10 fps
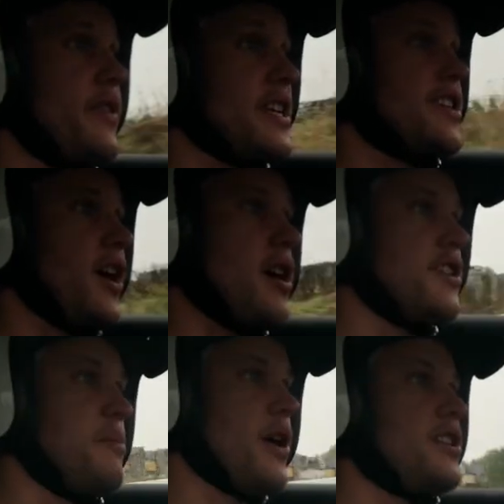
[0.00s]
this car
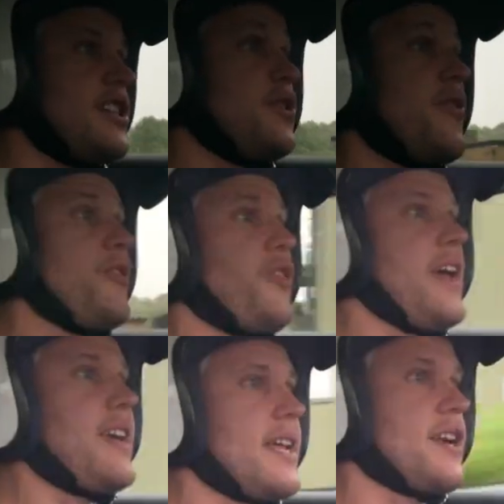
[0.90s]
as much as you
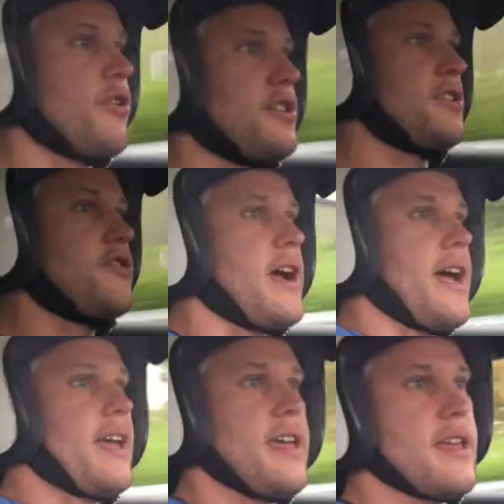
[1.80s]
think it across the
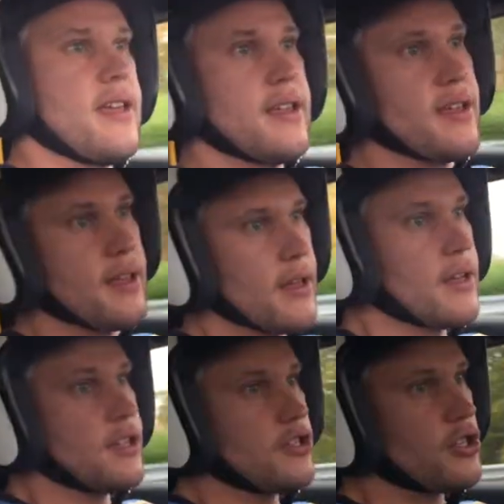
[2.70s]
track.
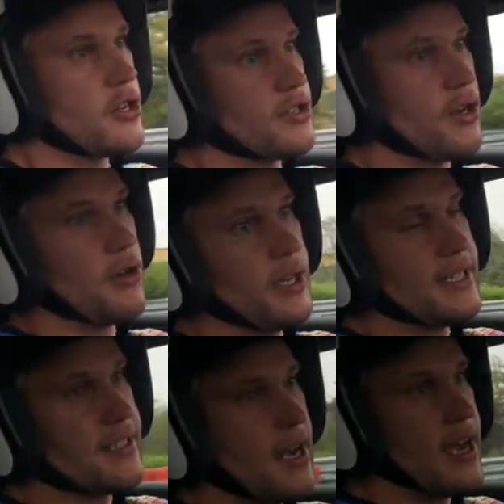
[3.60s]
Just only
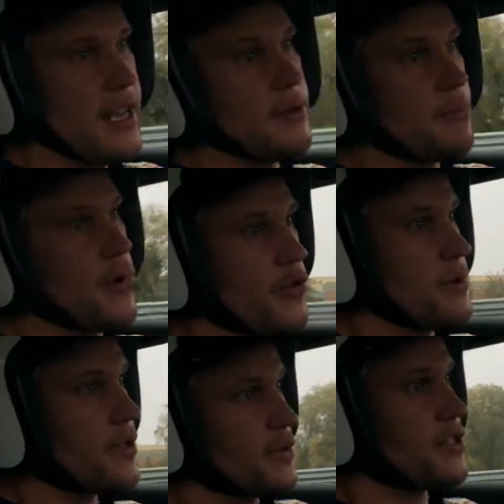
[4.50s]
tiny
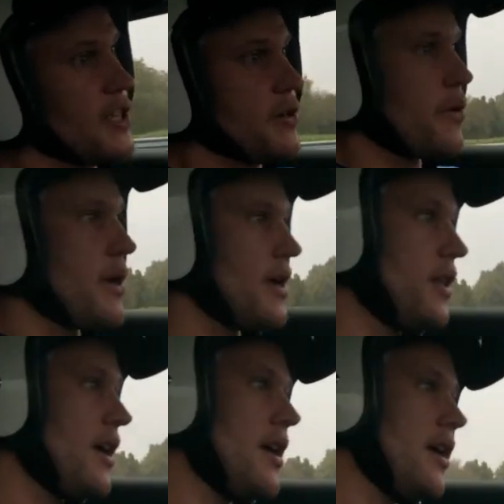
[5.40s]
movements of the steering
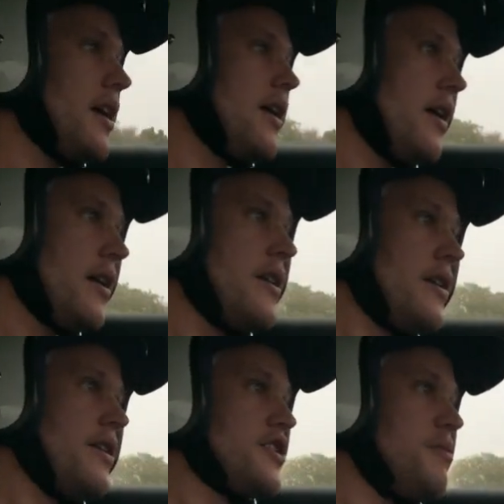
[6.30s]
wheel,
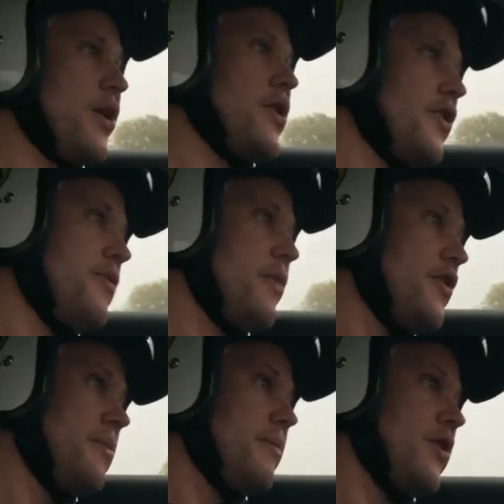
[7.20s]
smooth
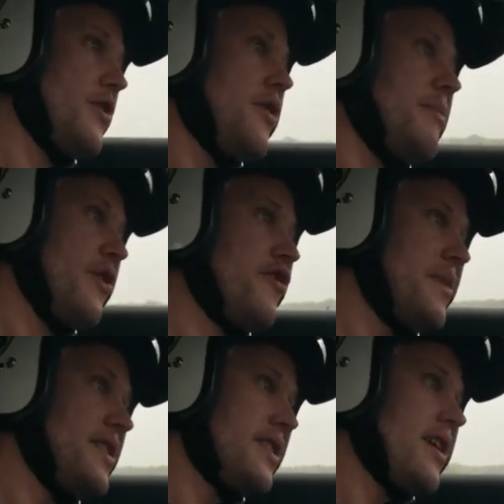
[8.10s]

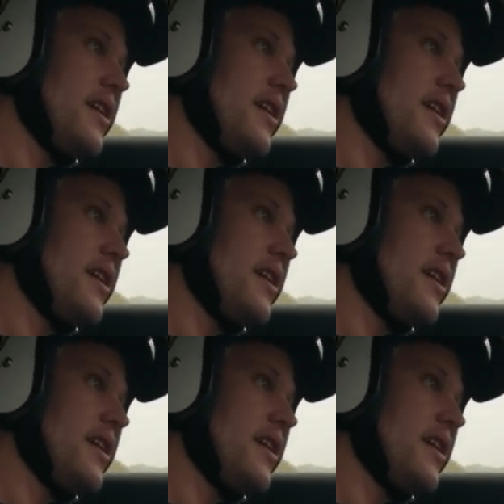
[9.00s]
movements